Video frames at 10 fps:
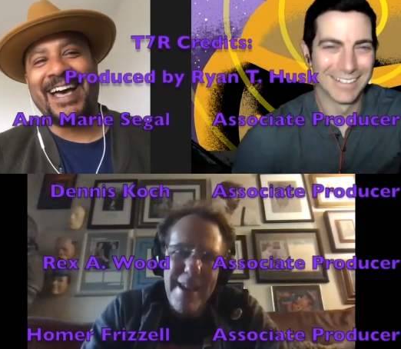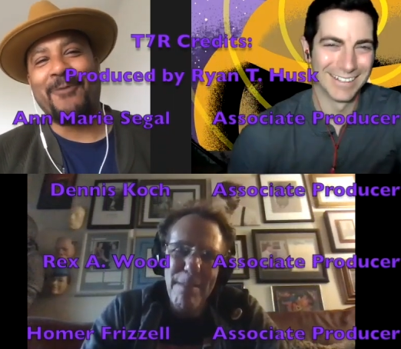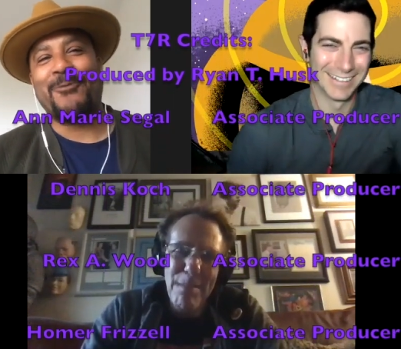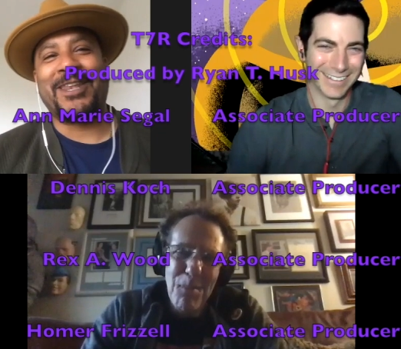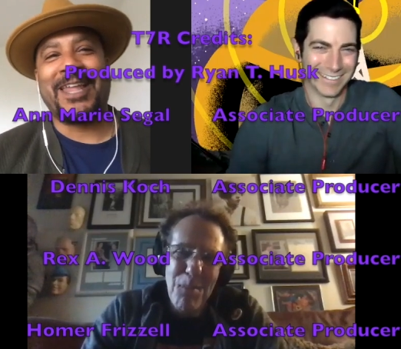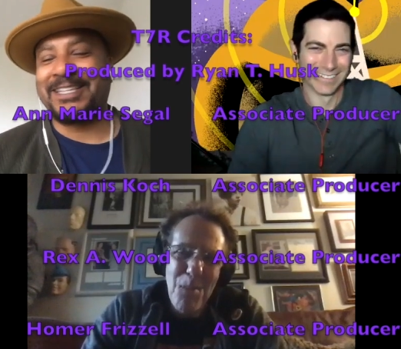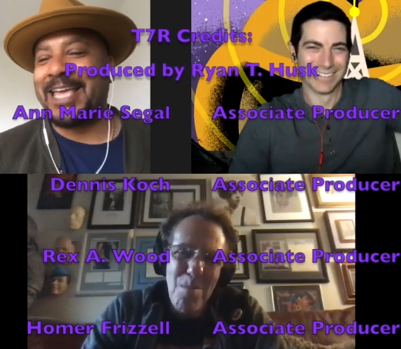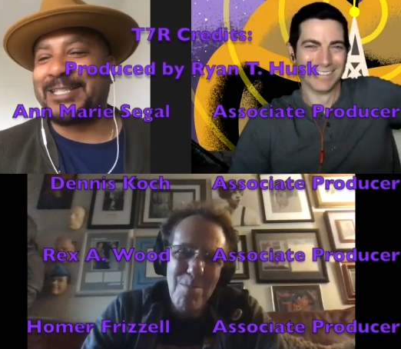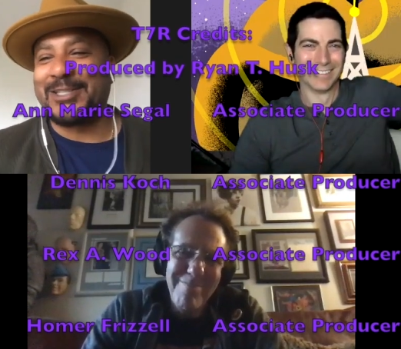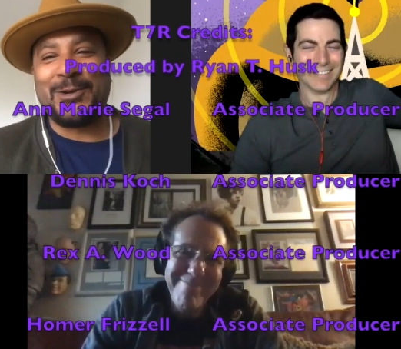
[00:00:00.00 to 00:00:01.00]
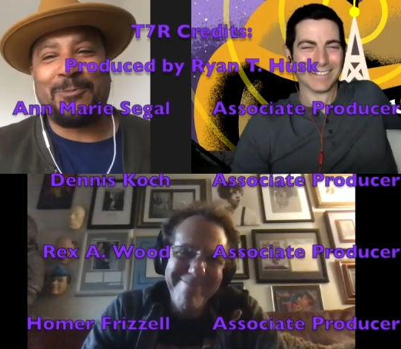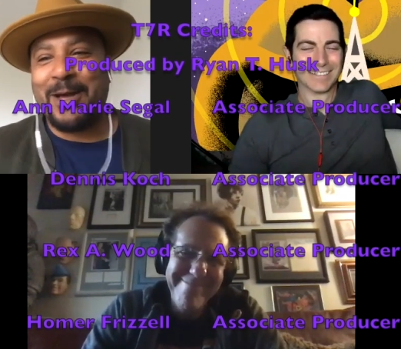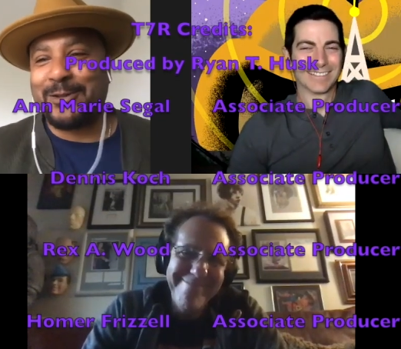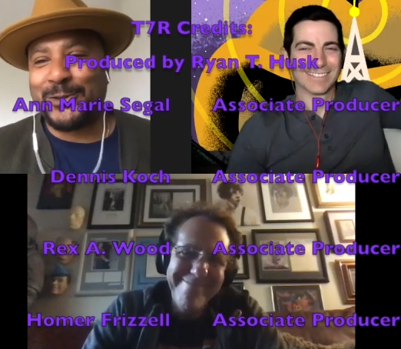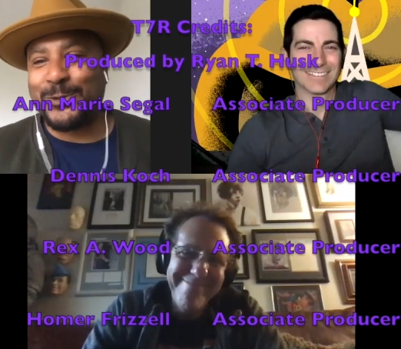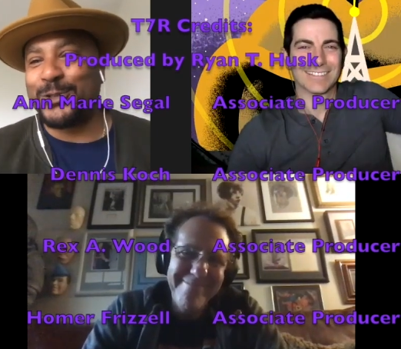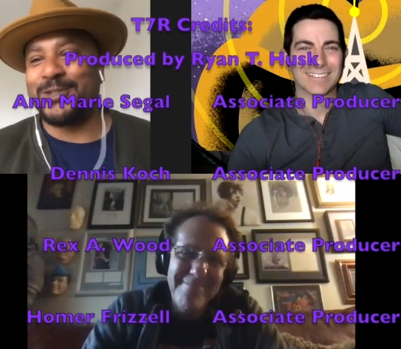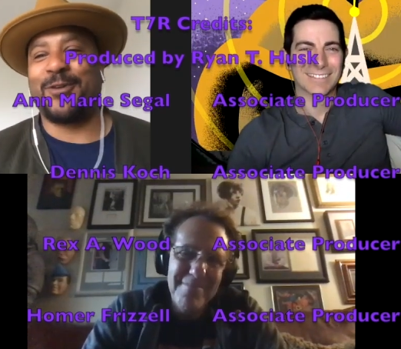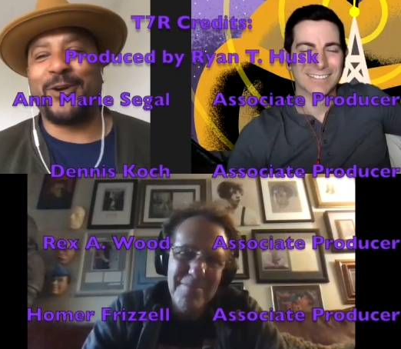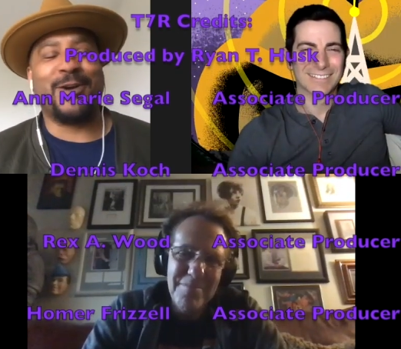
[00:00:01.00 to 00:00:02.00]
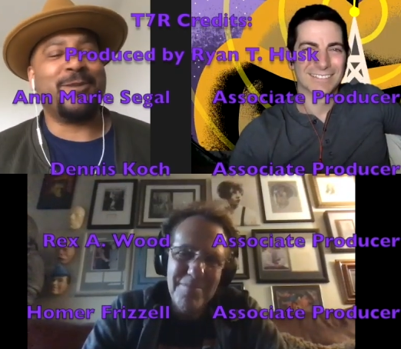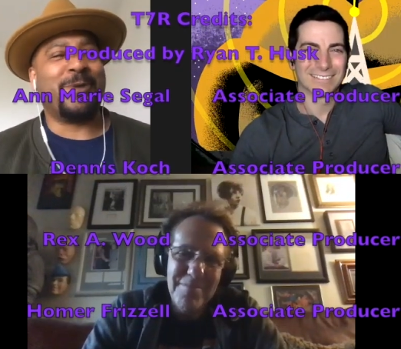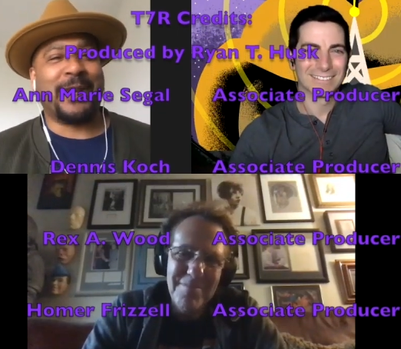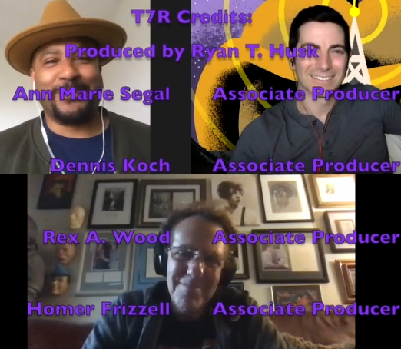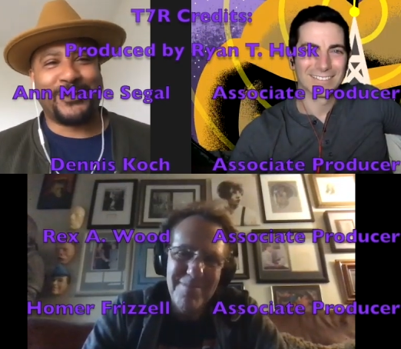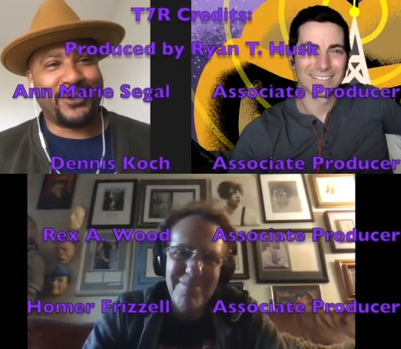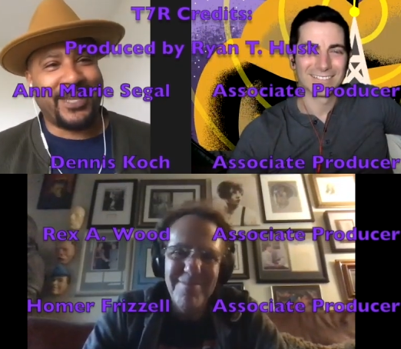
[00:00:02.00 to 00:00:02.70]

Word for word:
Speaker 1: would like to ask you about Jules Verne, but I'm sure that